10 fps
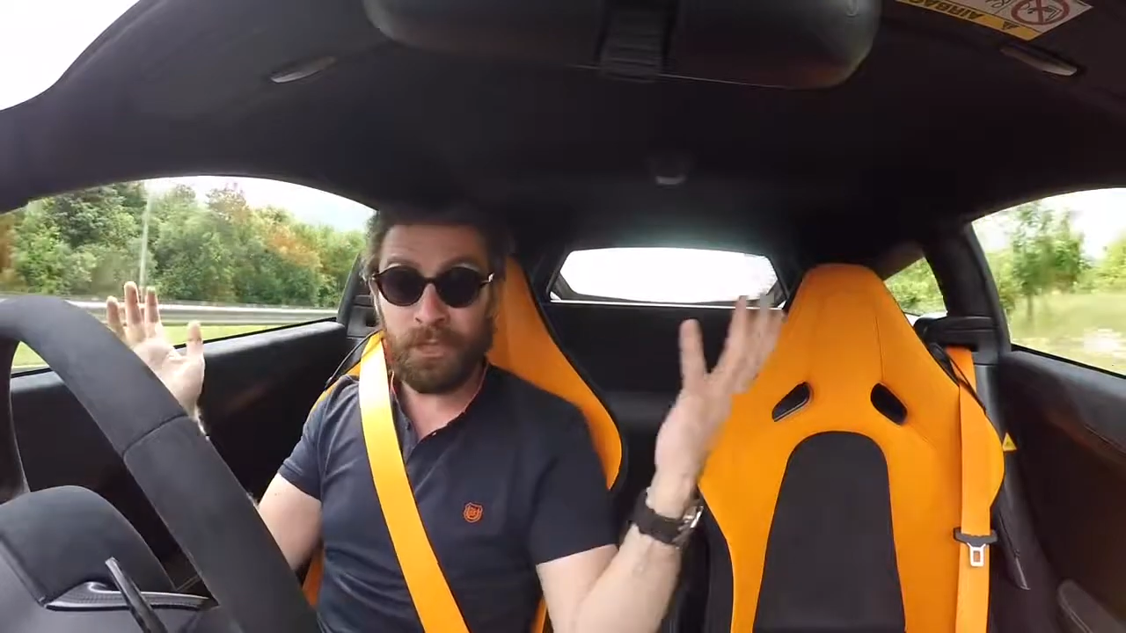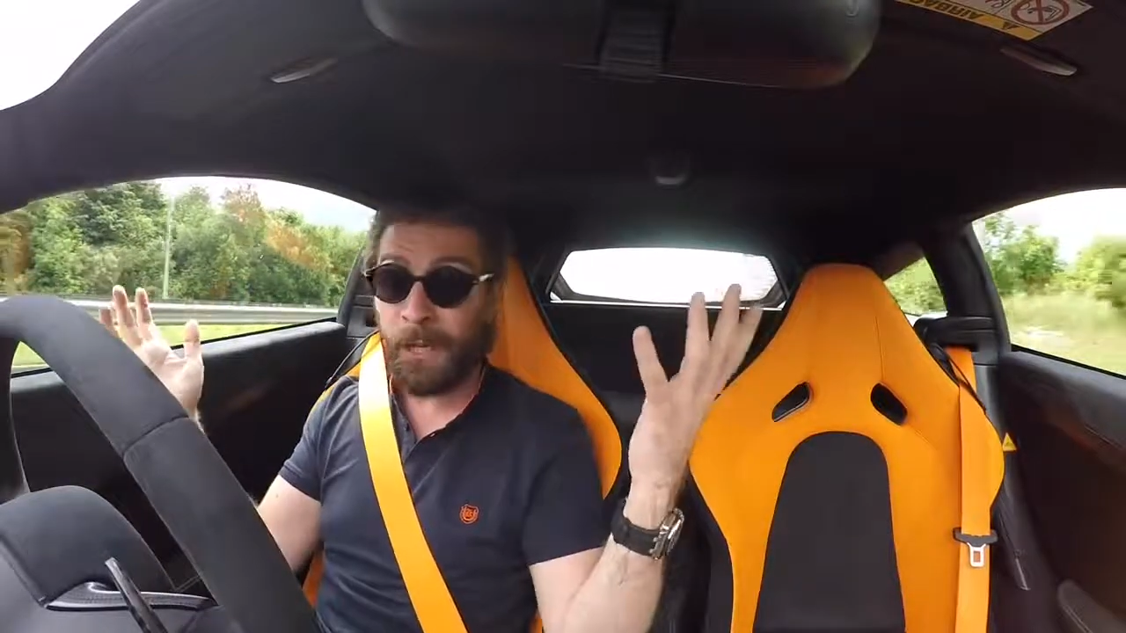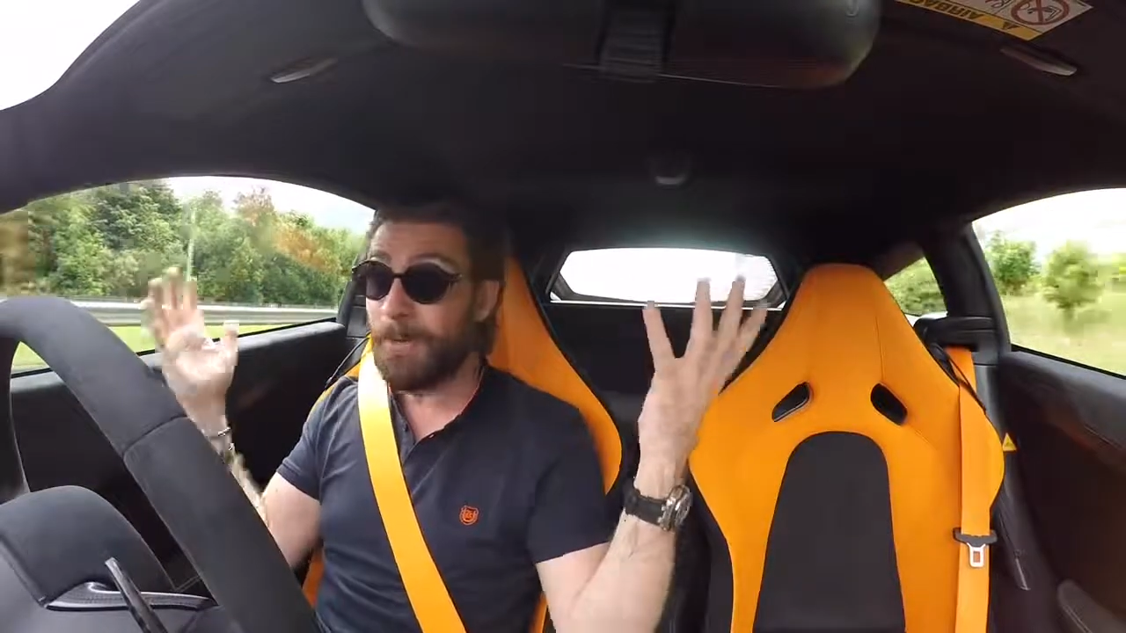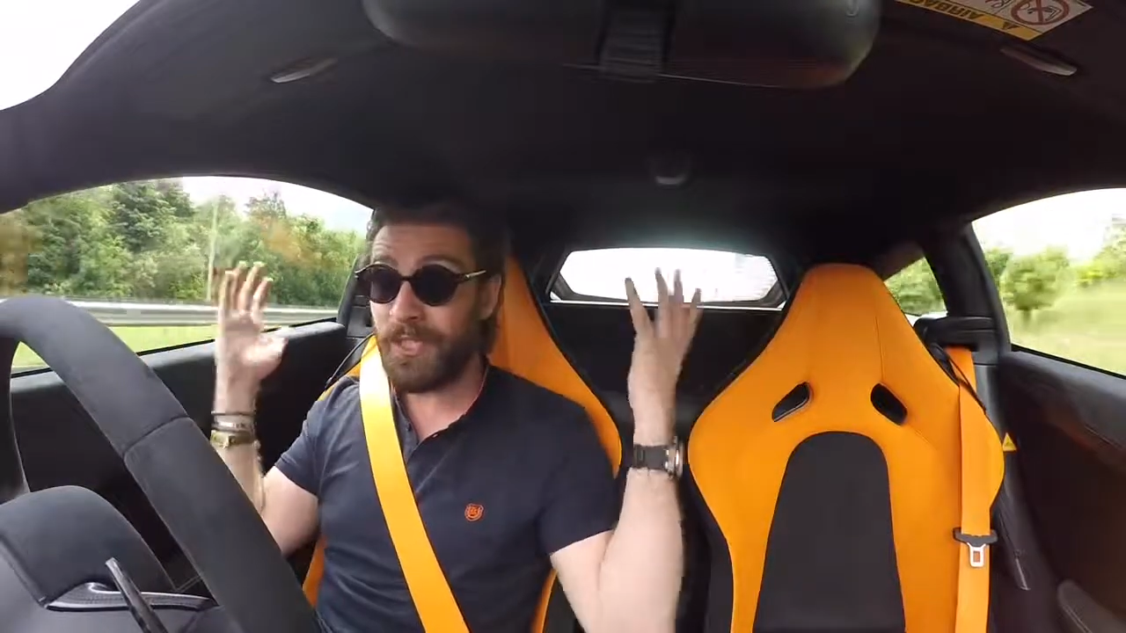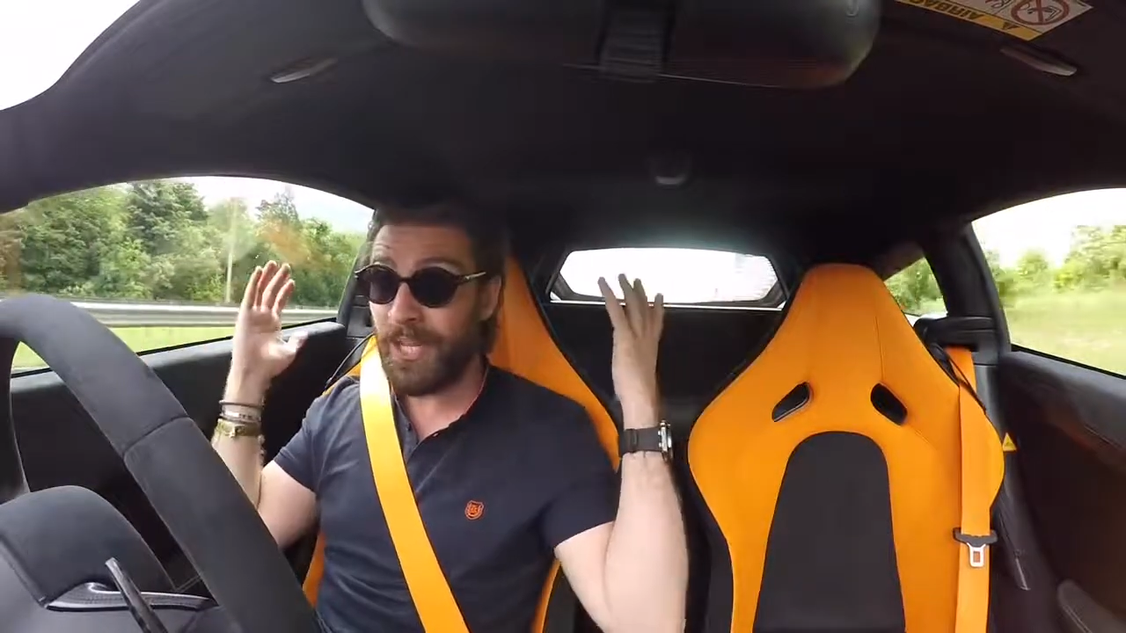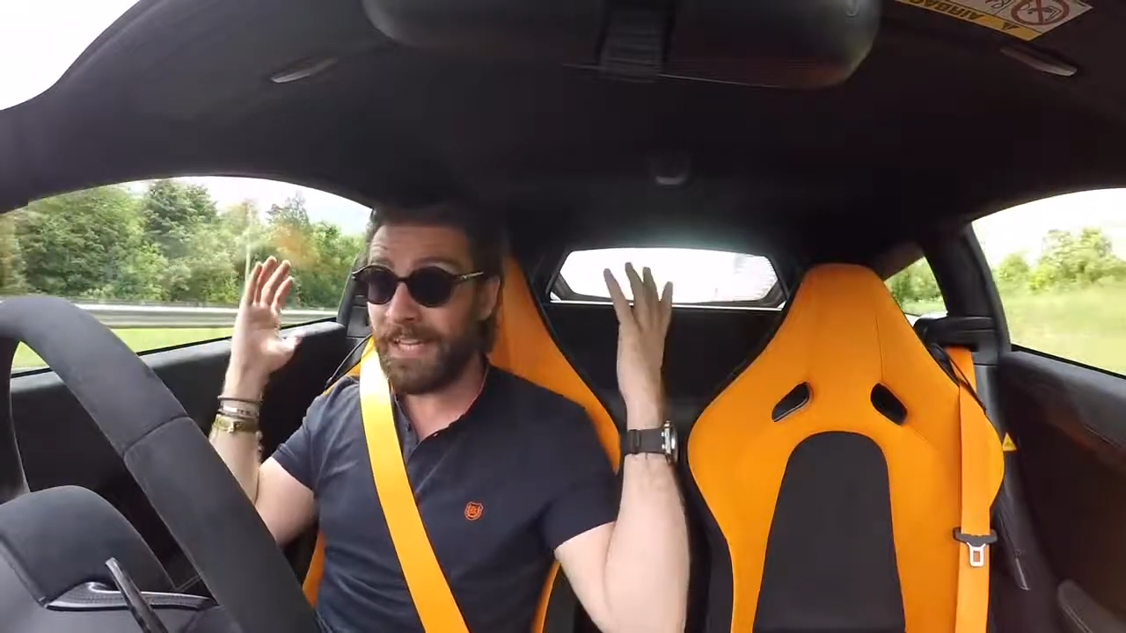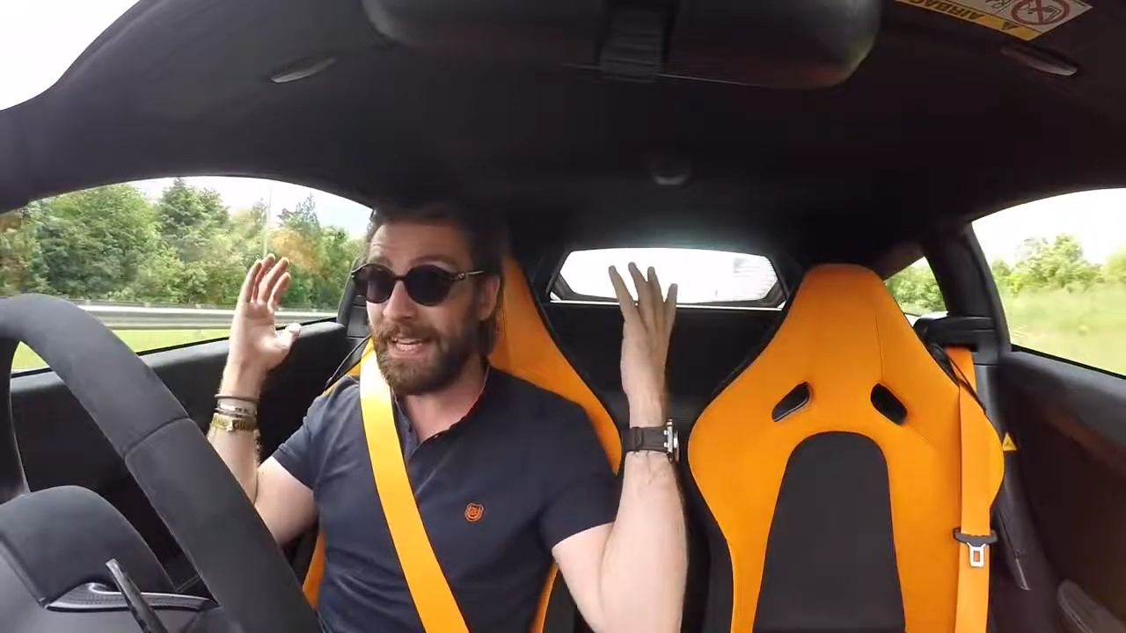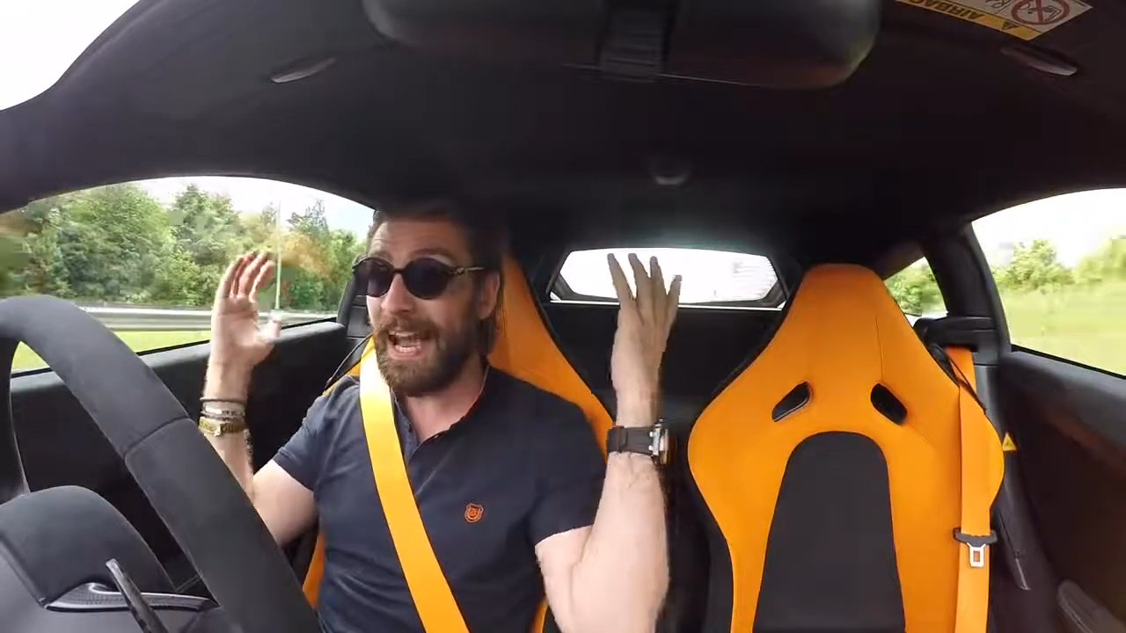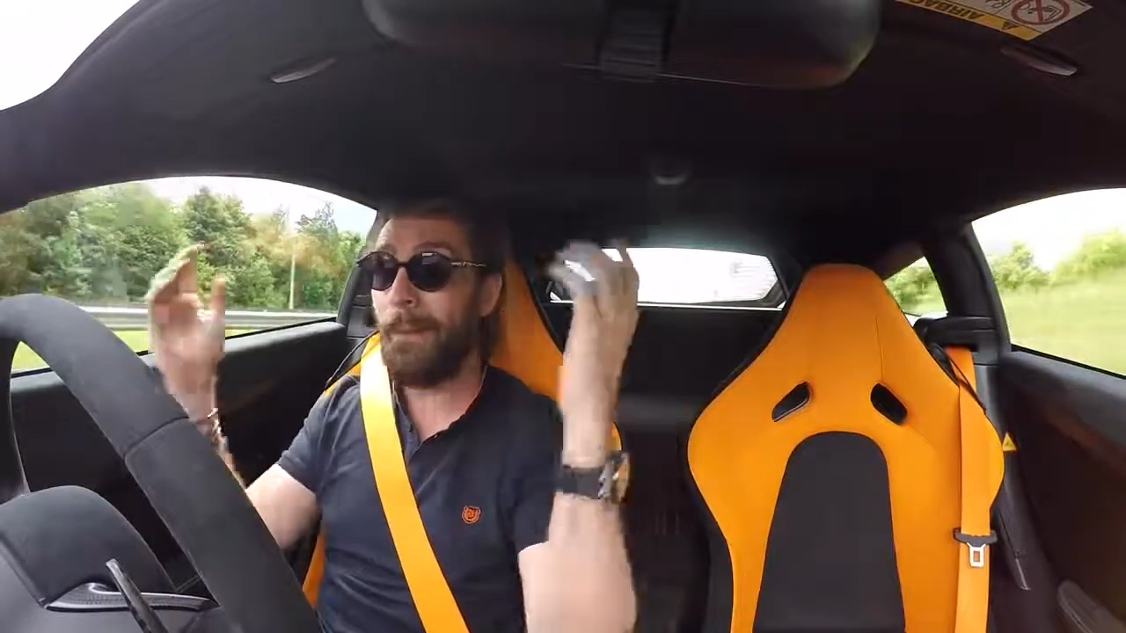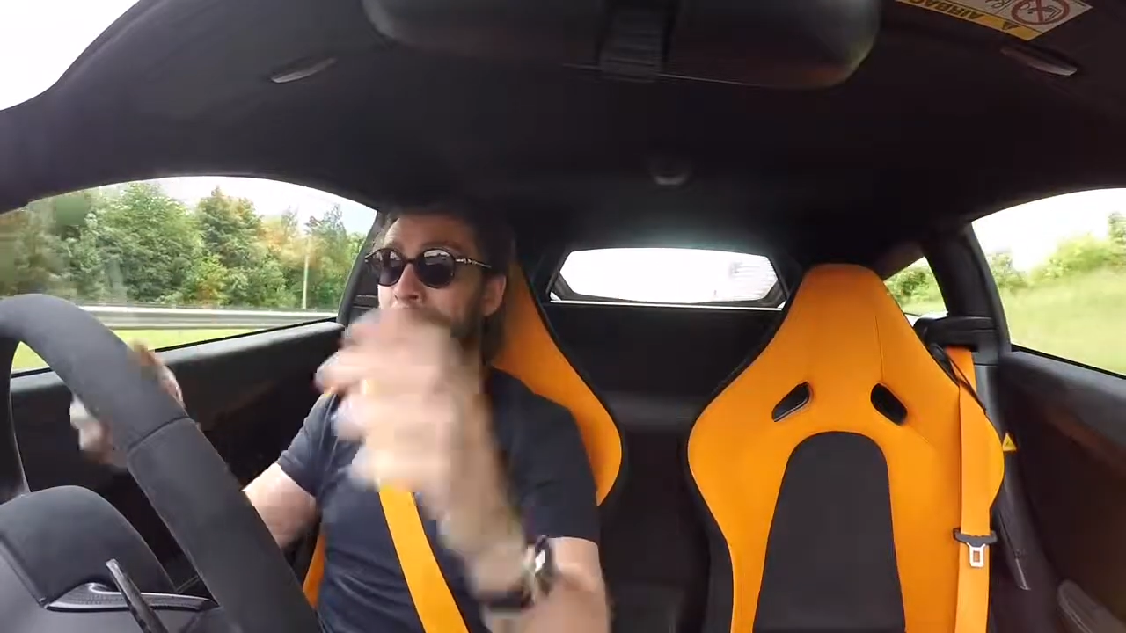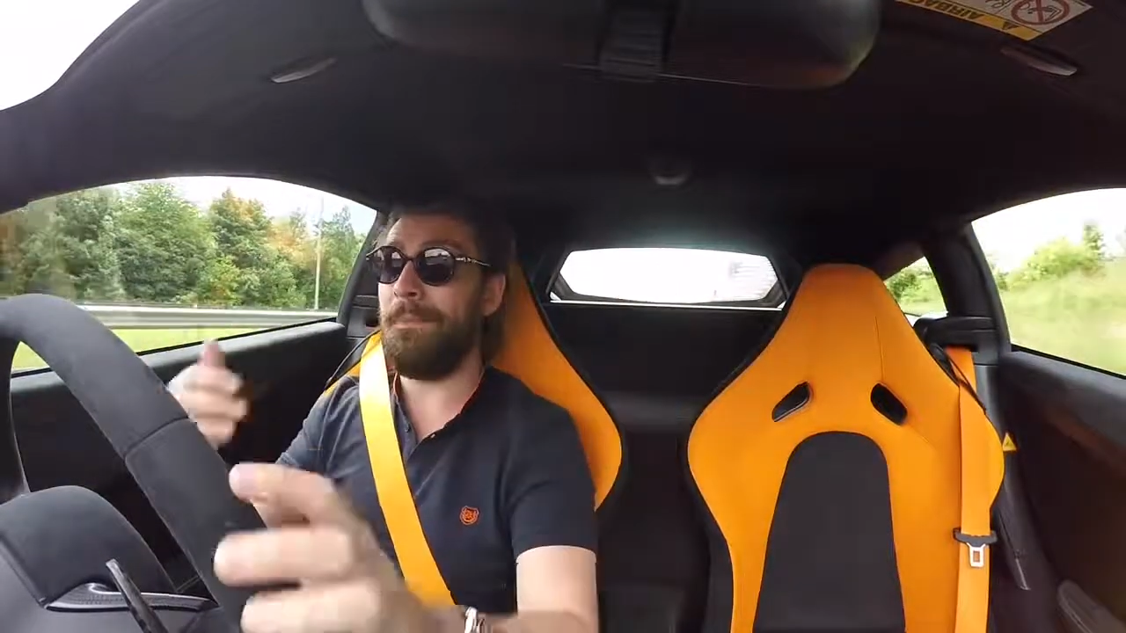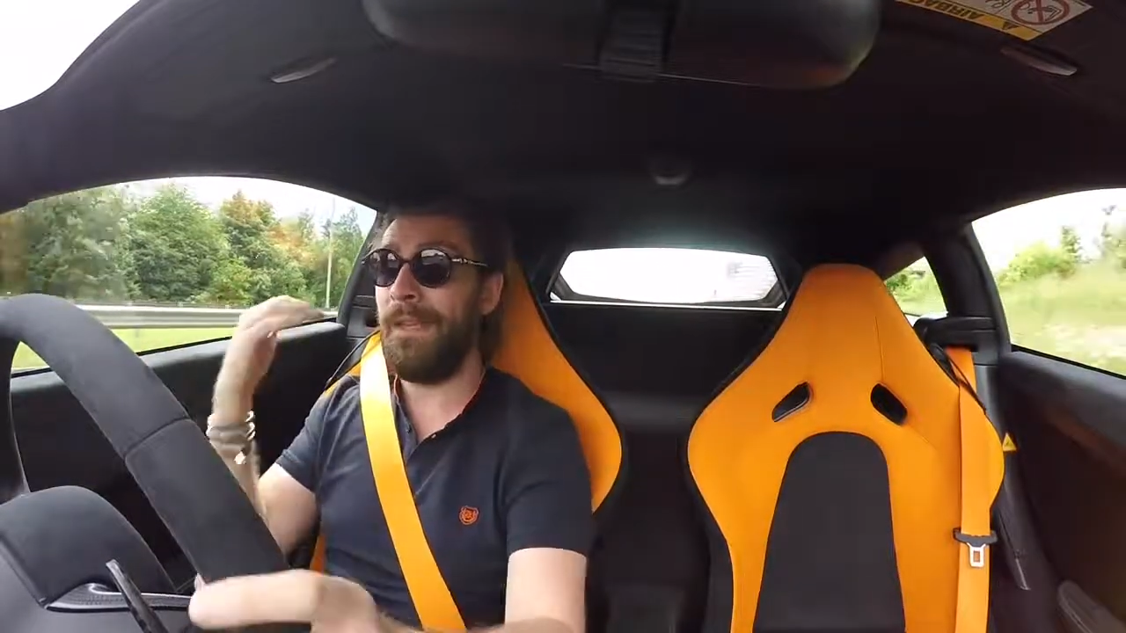come and check it out.